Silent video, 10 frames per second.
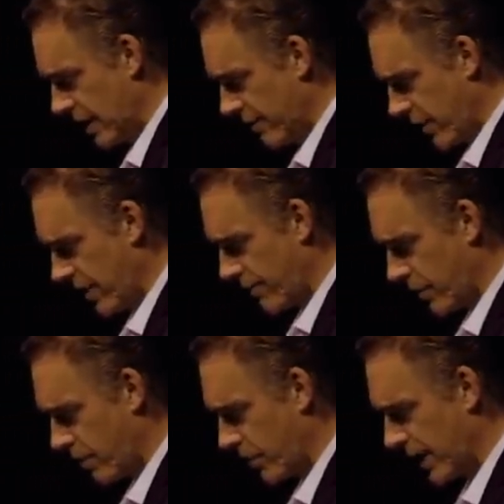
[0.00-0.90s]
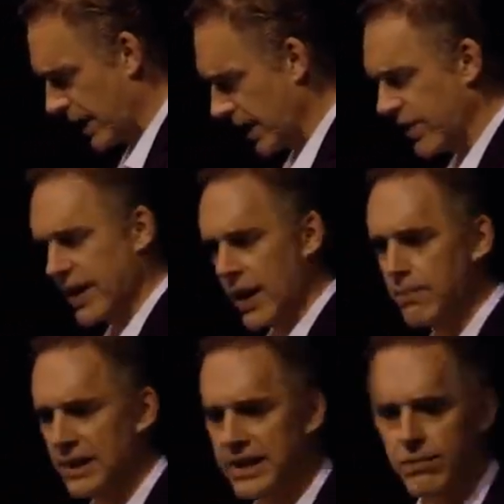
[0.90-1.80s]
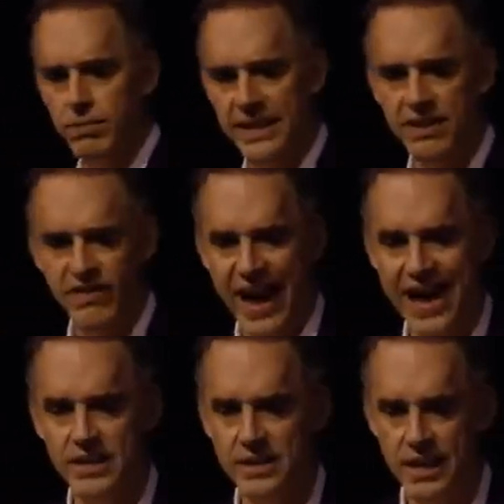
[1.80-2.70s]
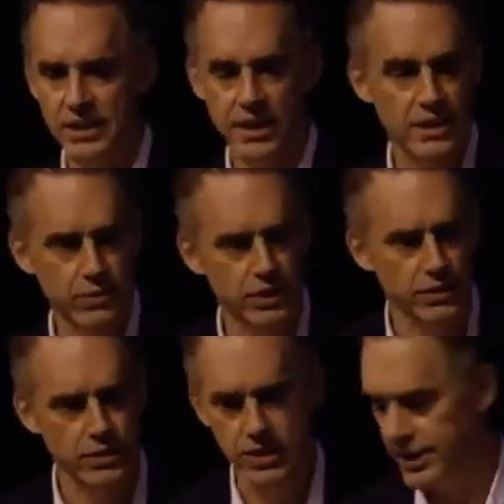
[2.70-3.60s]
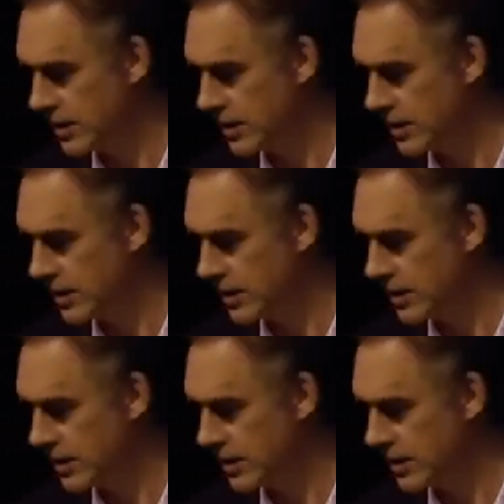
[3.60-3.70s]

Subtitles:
very appropriate, and I think unbelievably advanced. That's what it looks like